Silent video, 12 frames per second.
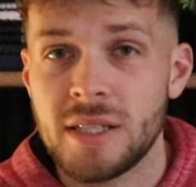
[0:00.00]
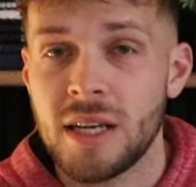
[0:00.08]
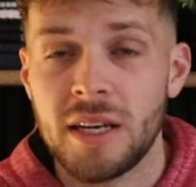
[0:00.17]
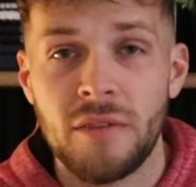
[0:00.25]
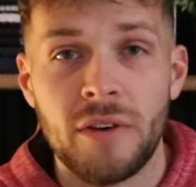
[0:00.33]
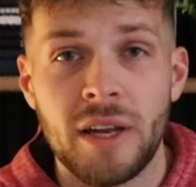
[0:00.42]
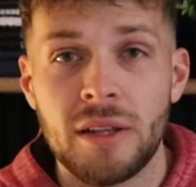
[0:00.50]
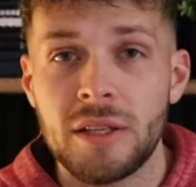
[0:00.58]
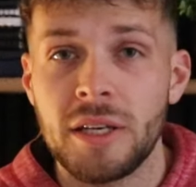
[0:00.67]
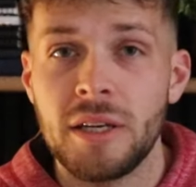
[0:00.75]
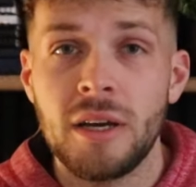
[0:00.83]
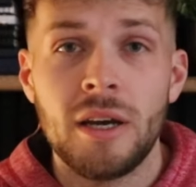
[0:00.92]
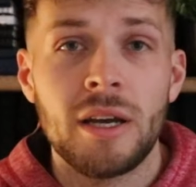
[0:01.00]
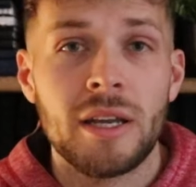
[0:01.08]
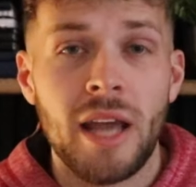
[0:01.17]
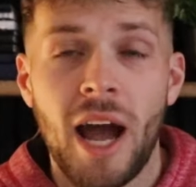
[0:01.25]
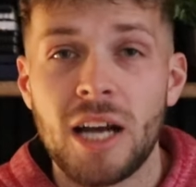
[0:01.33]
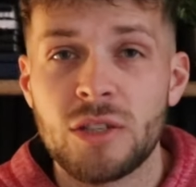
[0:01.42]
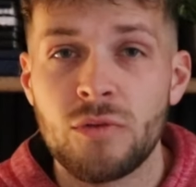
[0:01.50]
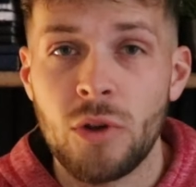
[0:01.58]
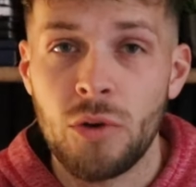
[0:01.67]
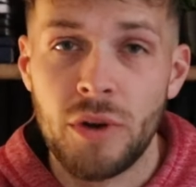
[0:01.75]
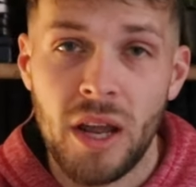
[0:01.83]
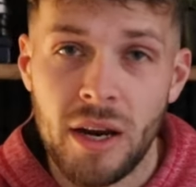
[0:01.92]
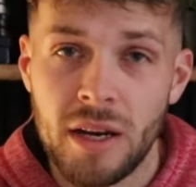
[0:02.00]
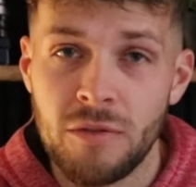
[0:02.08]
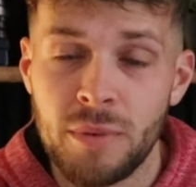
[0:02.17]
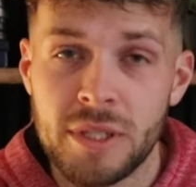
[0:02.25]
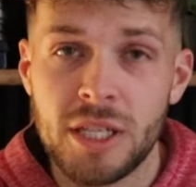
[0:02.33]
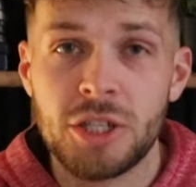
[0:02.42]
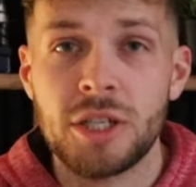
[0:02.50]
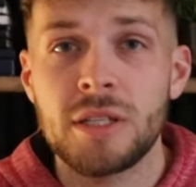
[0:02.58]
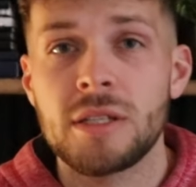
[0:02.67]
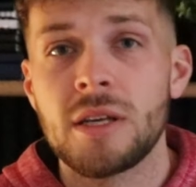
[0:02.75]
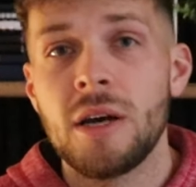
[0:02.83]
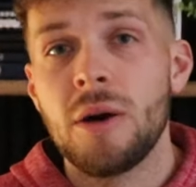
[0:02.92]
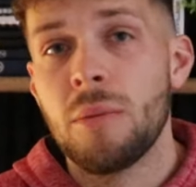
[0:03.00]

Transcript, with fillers: at significantly cash flow negative positions,